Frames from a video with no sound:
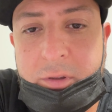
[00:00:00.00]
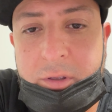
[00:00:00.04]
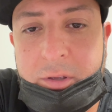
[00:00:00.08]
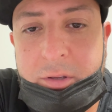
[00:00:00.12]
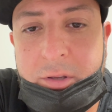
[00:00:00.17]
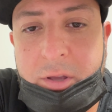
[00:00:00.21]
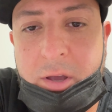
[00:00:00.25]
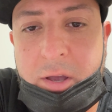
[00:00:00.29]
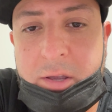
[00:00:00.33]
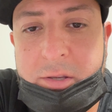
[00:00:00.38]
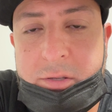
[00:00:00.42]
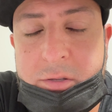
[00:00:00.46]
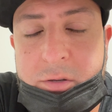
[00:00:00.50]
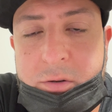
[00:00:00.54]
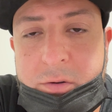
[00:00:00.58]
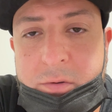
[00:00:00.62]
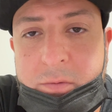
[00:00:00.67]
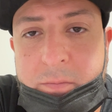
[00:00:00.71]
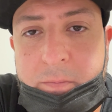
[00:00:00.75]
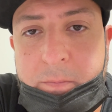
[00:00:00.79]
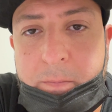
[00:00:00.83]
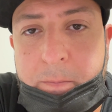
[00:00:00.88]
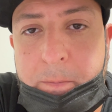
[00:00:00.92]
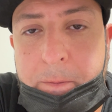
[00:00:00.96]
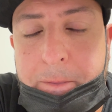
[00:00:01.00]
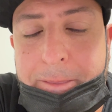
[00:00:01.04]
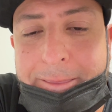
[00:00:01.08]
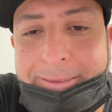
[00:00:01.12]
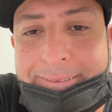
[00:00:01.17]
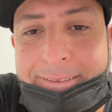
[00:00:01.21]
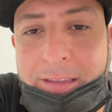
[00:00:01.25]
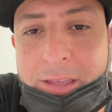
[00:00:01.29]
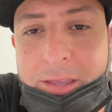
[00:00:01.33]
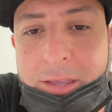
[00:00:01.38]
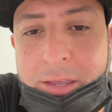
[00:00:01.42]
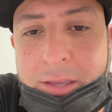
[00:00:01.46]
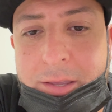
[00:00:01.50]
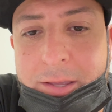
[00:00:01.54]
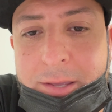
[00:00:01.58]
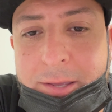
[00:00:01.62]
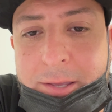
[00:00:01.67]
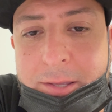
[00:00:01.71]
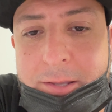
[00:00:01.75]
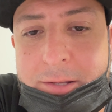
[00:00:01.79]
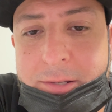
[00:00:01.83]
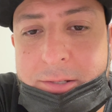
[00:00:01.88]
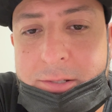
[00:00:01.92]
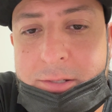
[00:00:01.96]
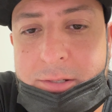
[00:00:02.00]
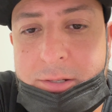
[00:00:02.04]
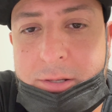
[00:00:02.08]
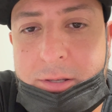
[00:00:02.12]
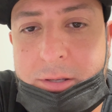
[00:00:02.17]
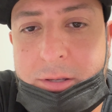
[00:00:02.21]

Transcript: at Kaiser, and